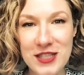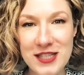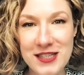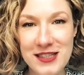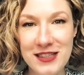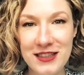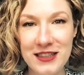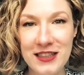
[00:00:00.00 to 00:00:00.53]
is
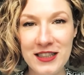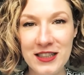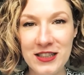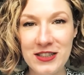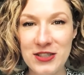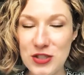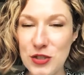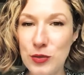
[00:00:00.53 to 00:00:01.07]
still
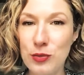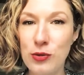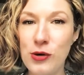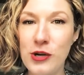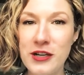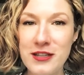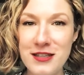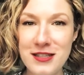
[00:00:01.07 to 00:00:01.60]
here, the
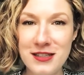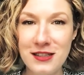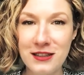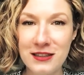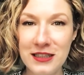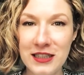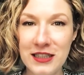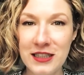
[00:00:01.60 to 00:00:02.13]
support is still
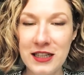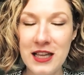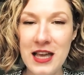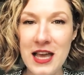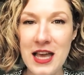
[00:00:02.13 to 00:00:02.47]
here.